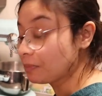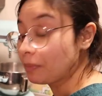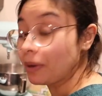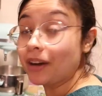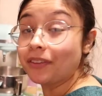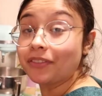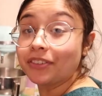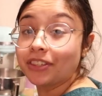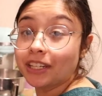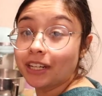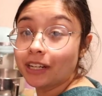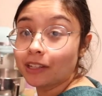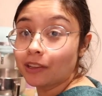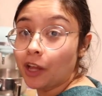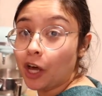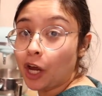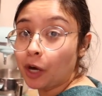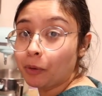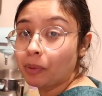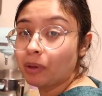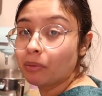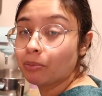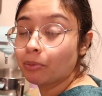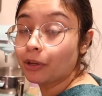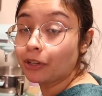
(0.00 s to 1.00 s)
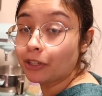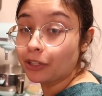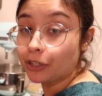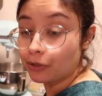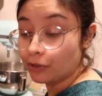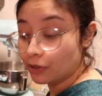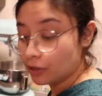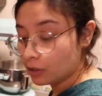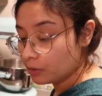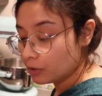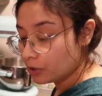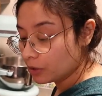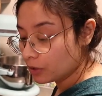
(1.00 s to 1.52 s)
but I've seen a lot of people on
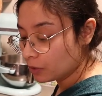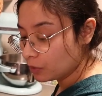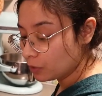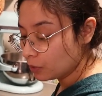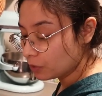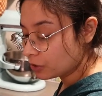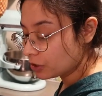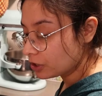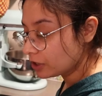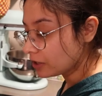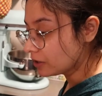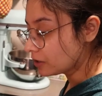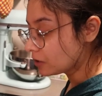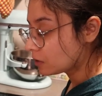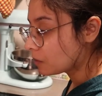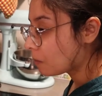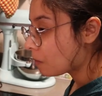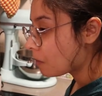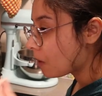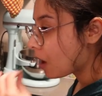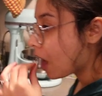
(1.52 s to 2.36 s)
YouTube do Ooh, cheese.